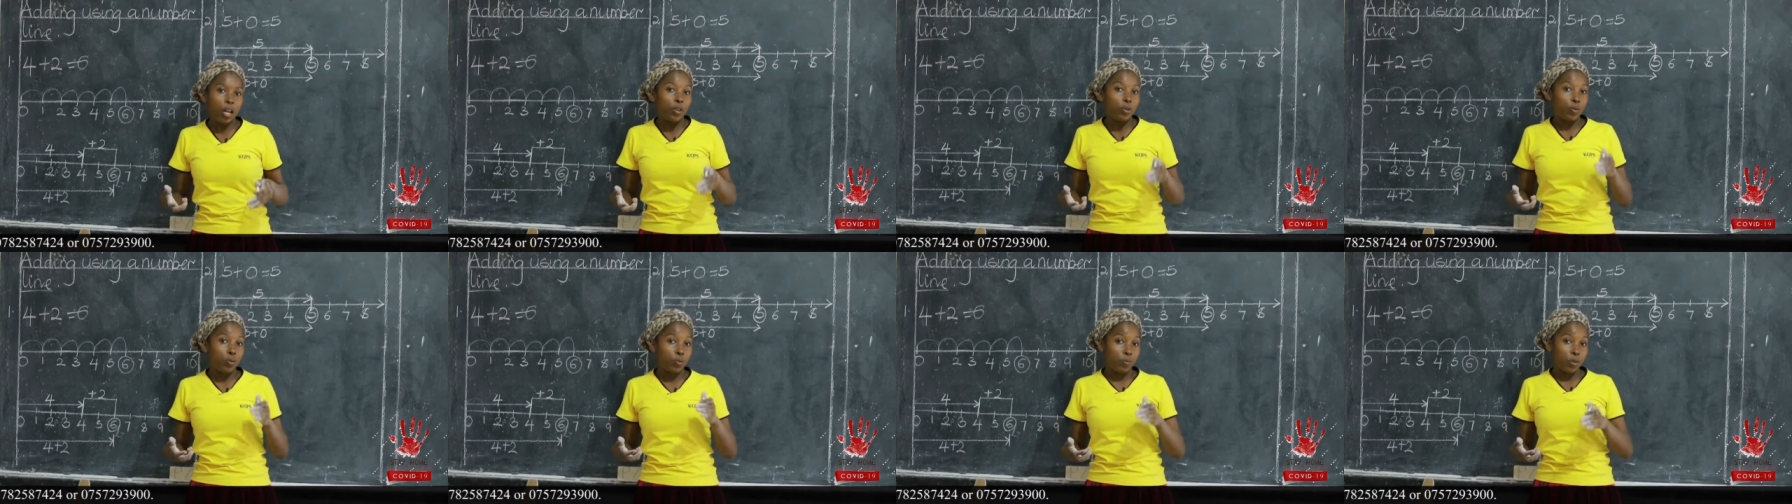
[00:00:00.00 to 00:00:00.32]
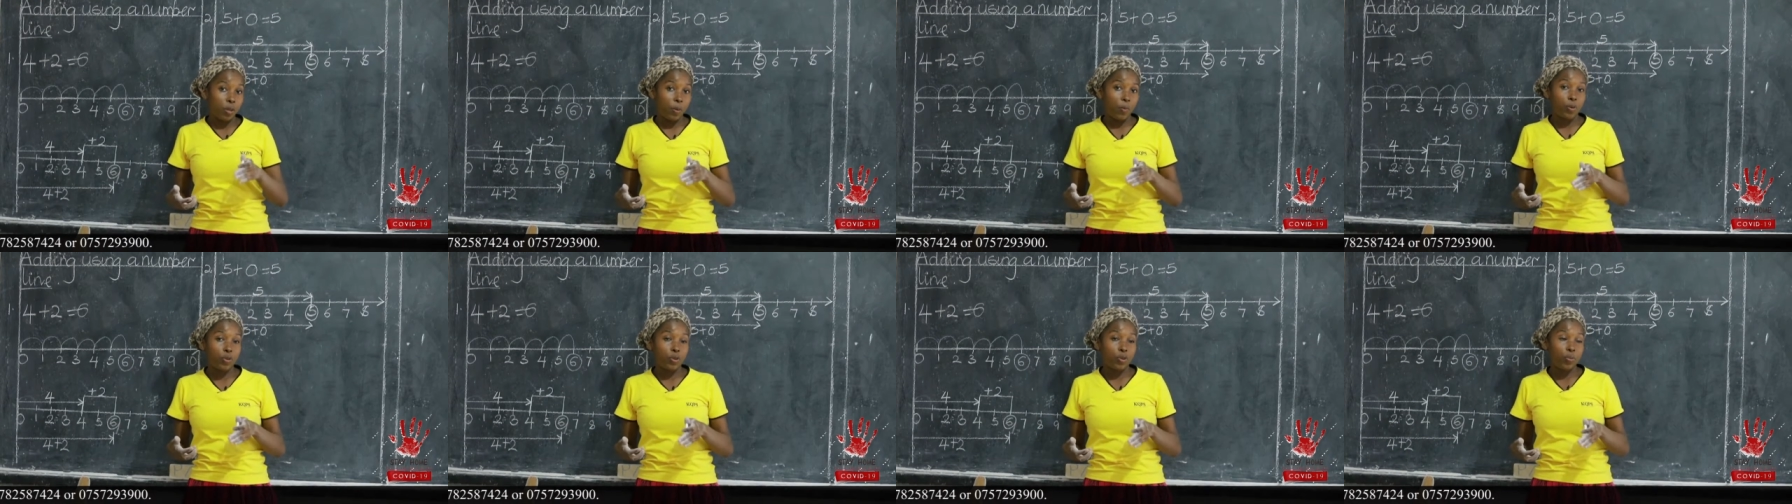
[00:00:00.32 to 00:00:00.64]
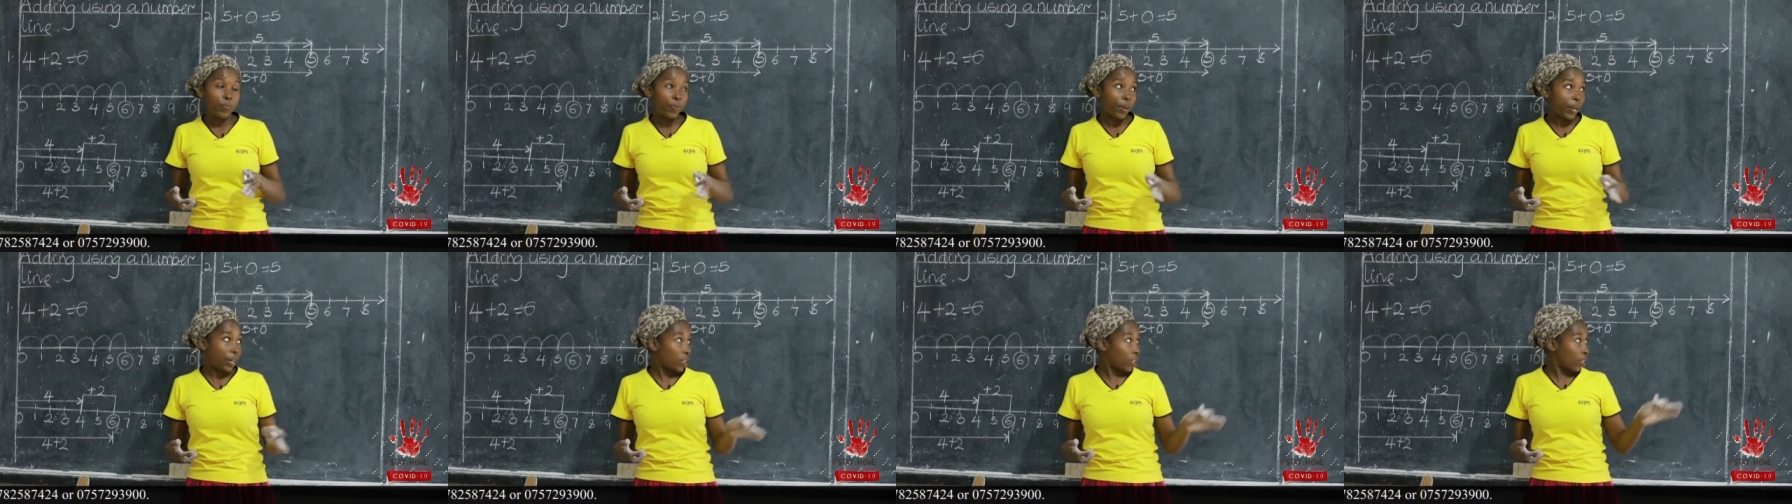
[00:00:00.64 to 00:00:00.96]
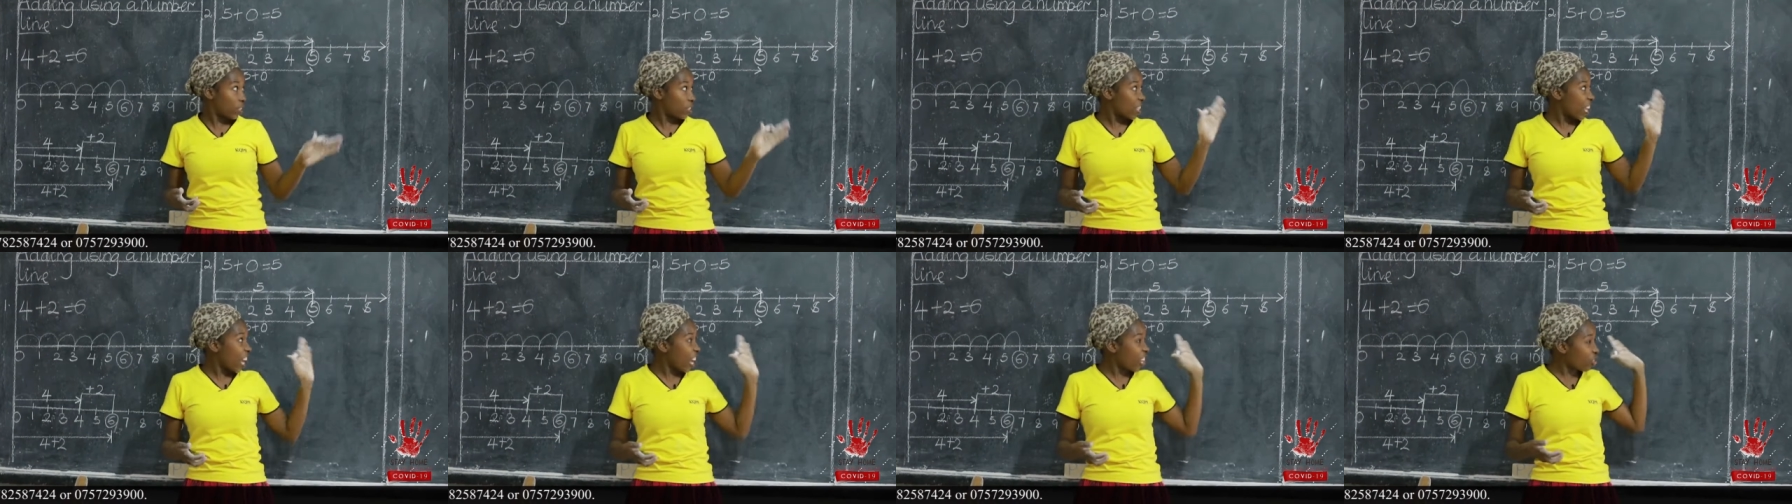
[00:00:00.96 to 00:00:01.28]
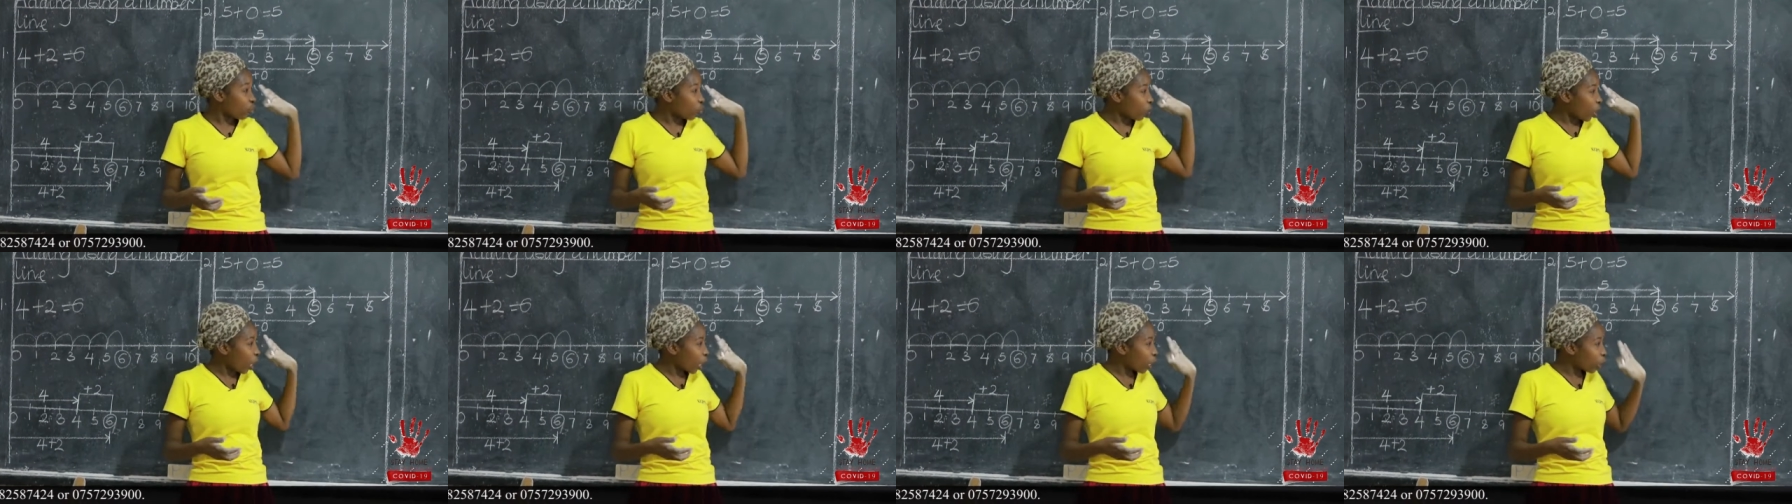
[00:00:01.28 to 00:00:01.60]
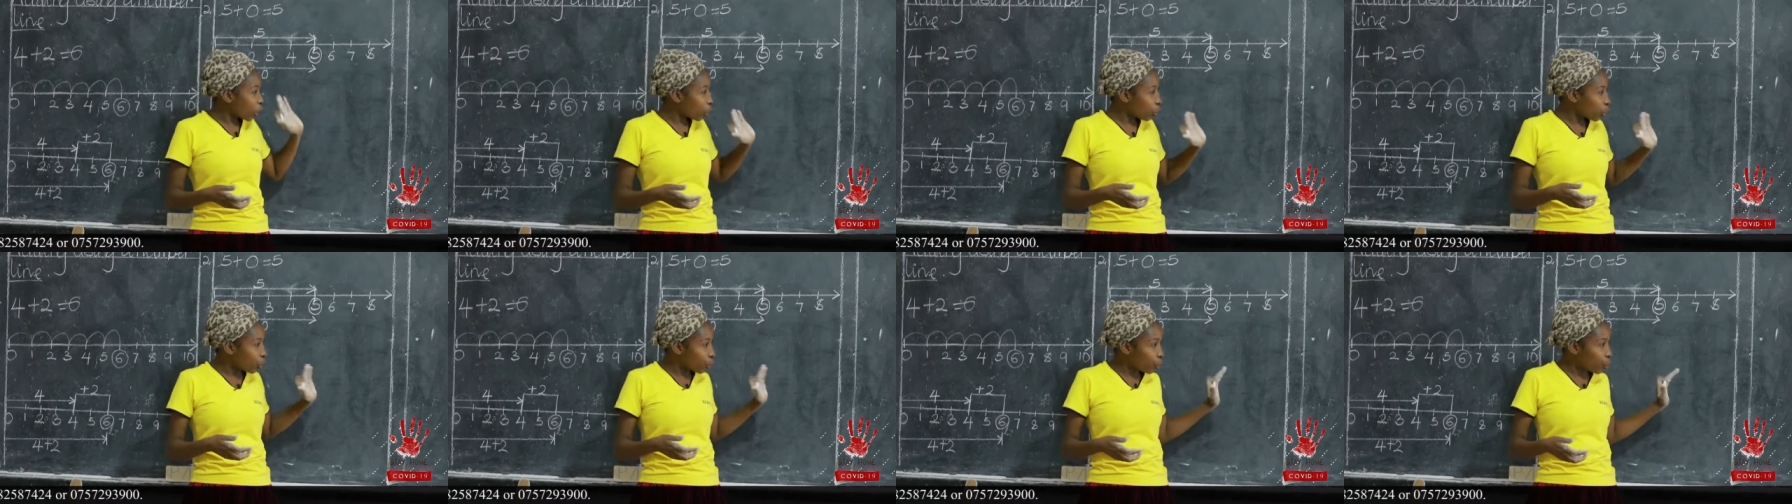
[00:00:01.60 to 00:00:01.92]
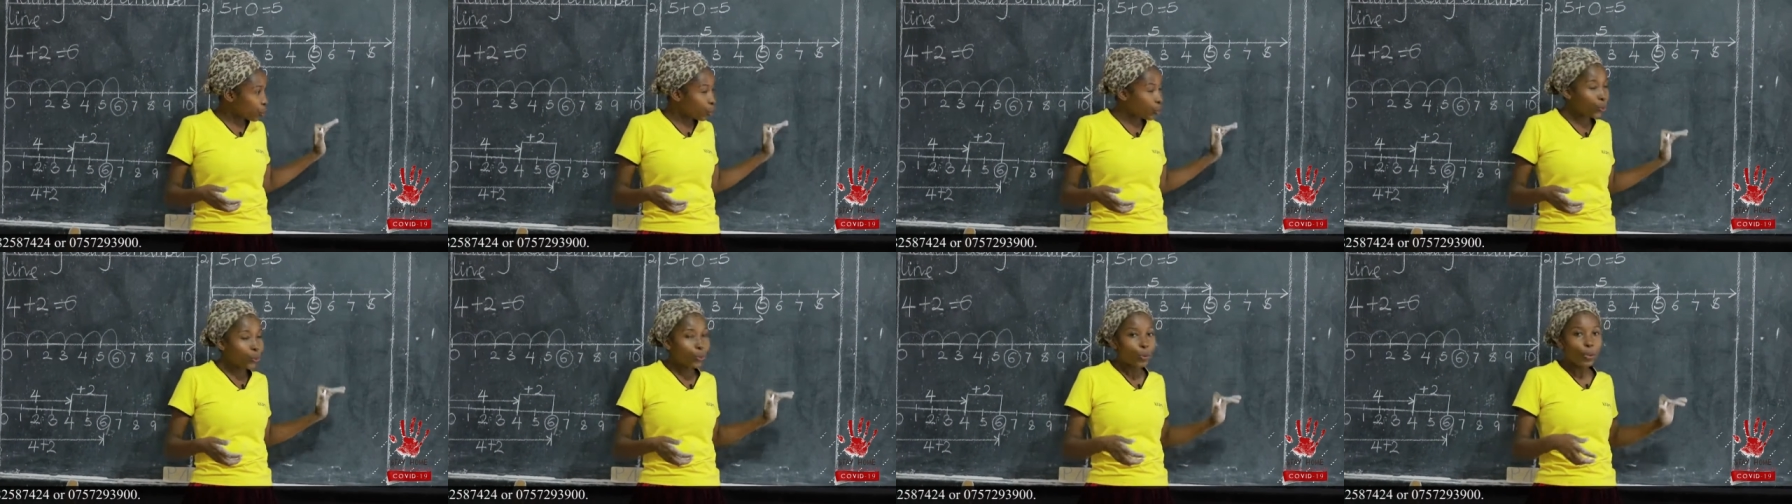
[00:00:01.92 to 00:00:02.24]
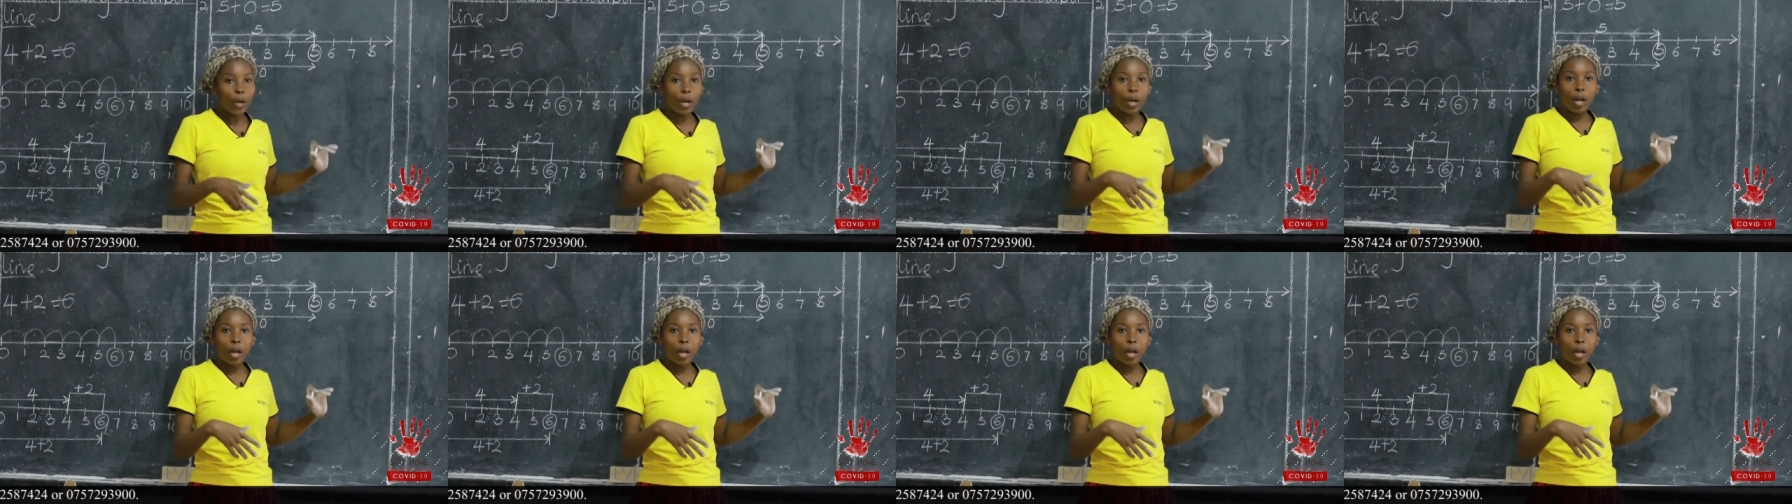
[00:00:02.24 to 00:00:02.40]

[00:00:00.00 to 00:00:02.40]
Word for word: You'll be able to practice and you can do